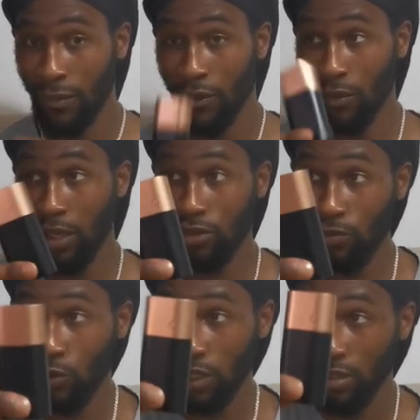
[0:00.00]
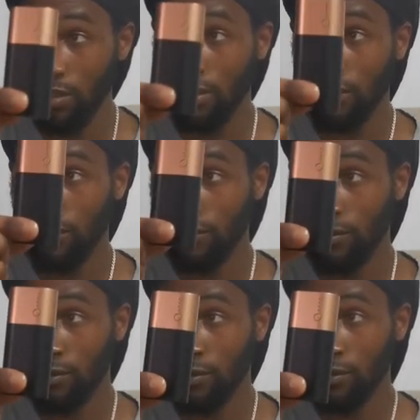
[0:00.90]
Look how small it is.
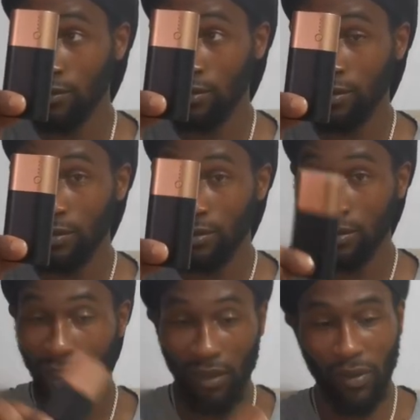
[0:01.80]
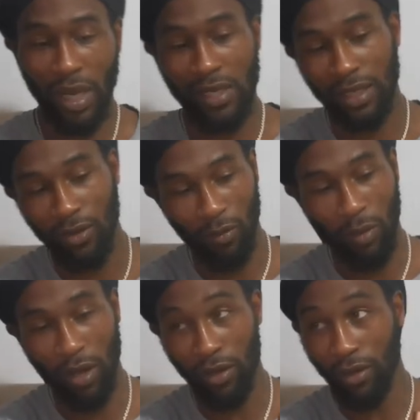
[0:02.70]
Even has a little
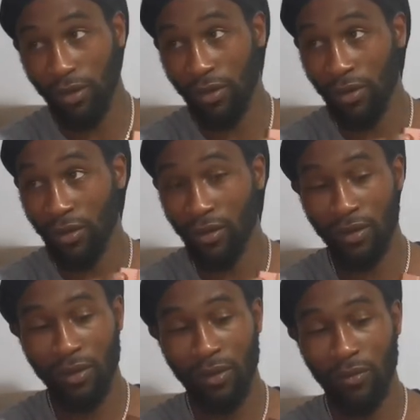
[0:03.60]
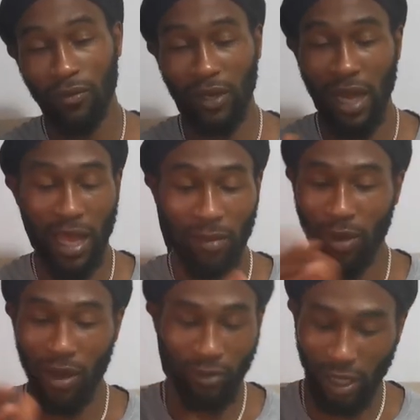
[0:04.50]
button with a light,
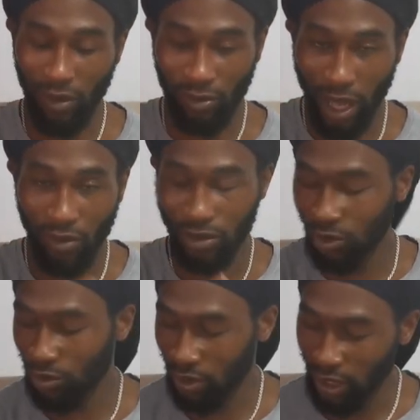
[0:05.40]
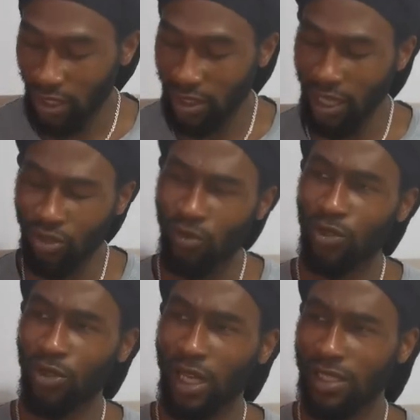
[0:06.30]
but I'll, I'll, I'll show you guys. I just
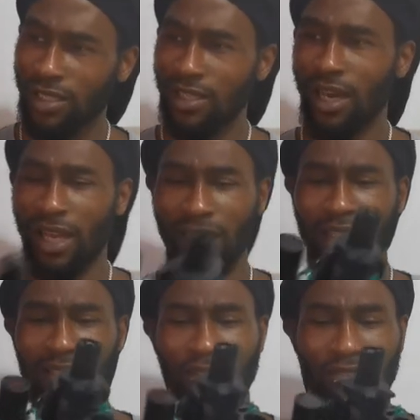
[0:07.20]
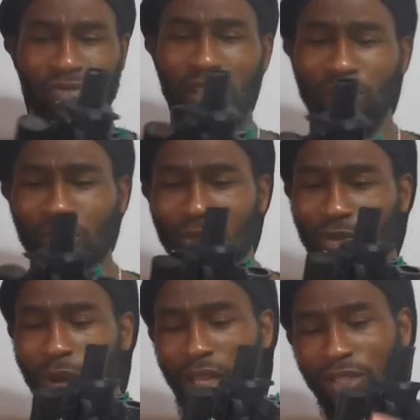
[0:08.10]
want you guys to see, like, it's, it's really cool. It's
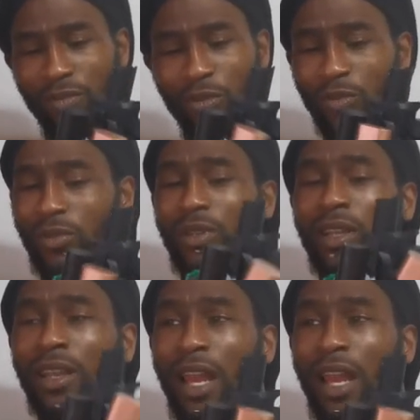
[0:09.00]
quite small.